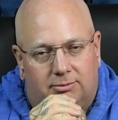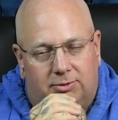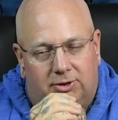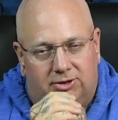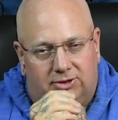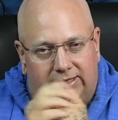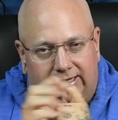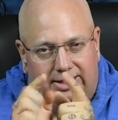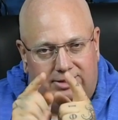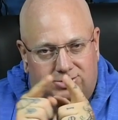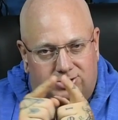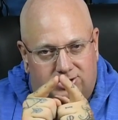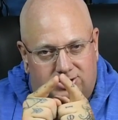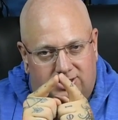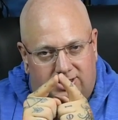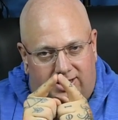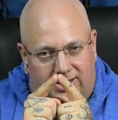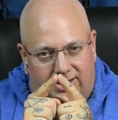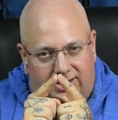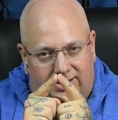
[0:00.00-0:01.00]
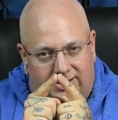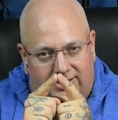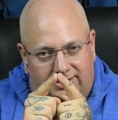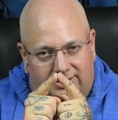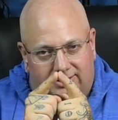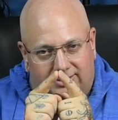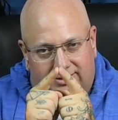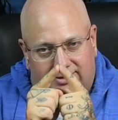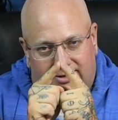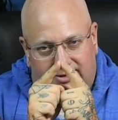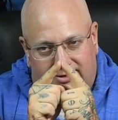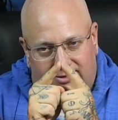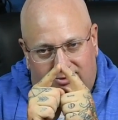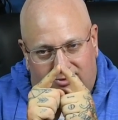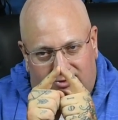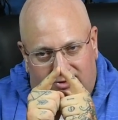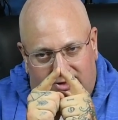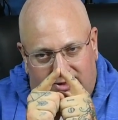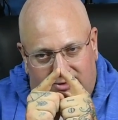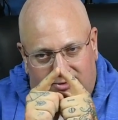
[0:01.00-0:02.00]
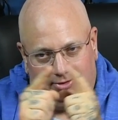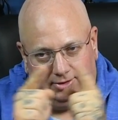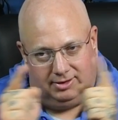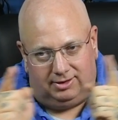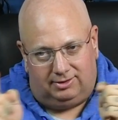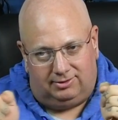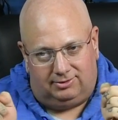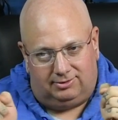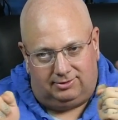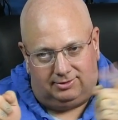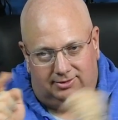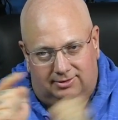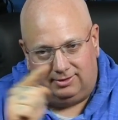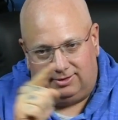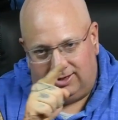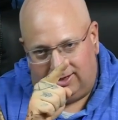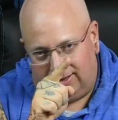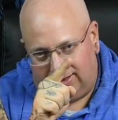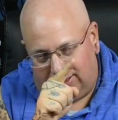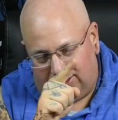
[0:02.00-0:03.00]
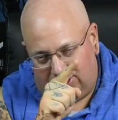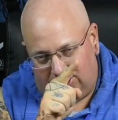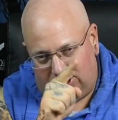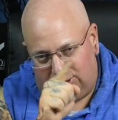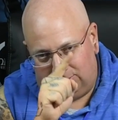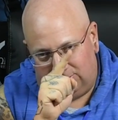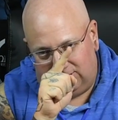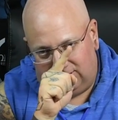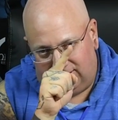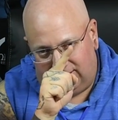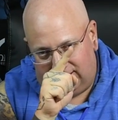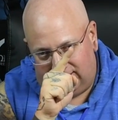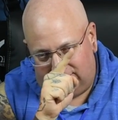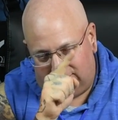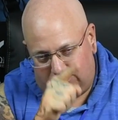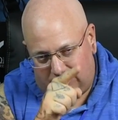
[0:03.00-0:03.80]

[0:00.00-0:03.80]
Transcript: Mother Nature's line is like this, not like a human line.